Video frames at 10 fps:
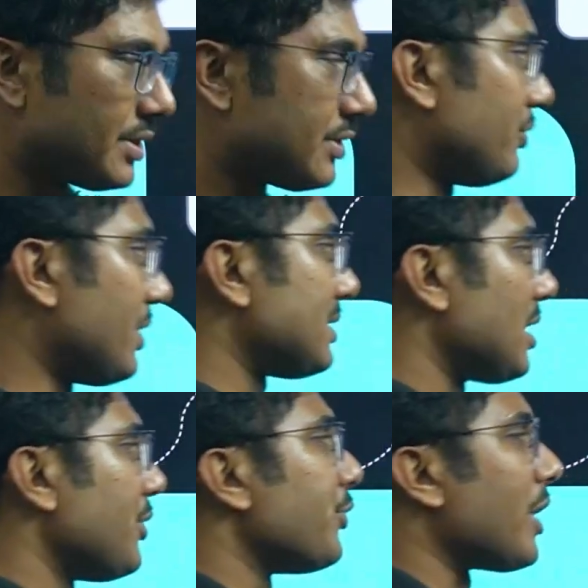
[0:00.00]
So that's how
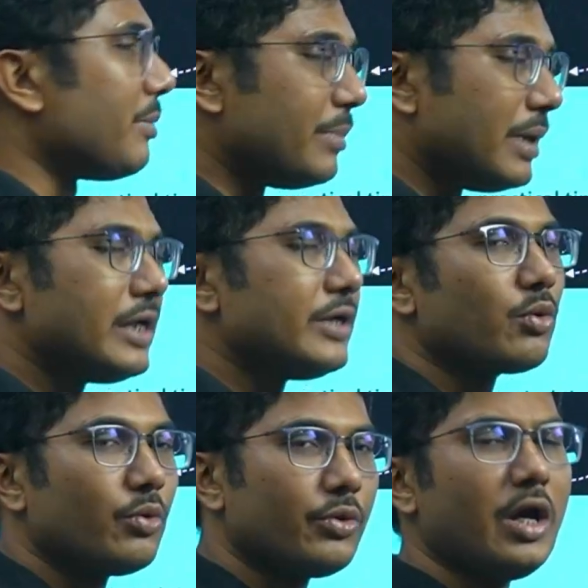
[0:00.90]
you can build your
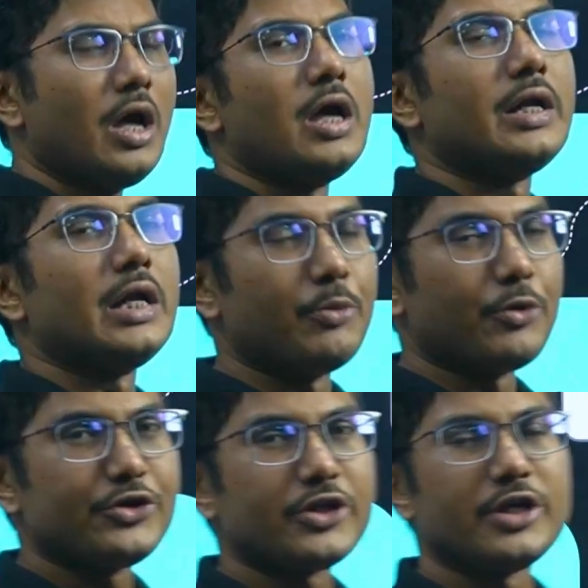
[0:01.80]
own
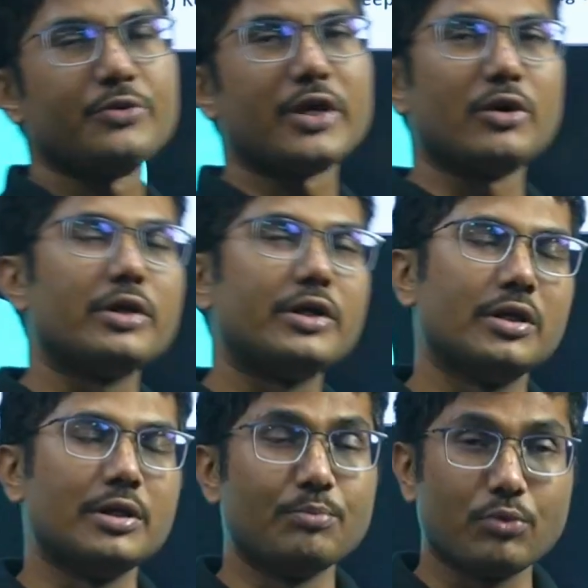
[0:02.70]
reputation, you can
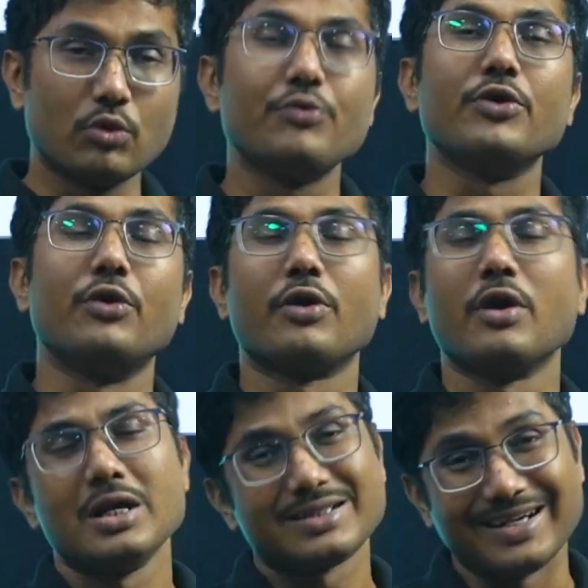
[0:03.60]
improve your
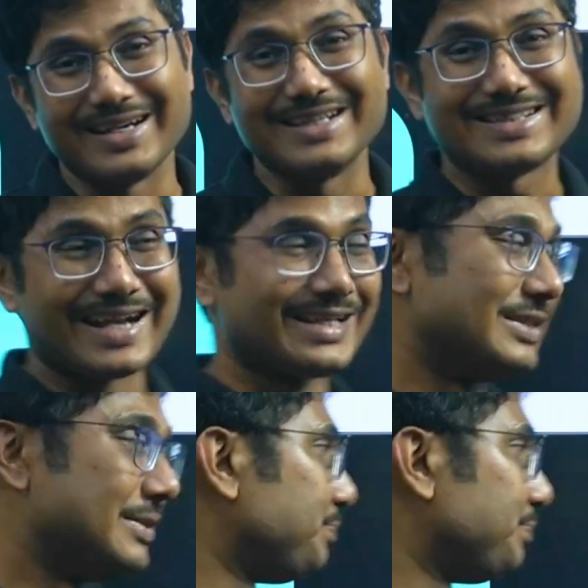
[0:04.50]
study strategy.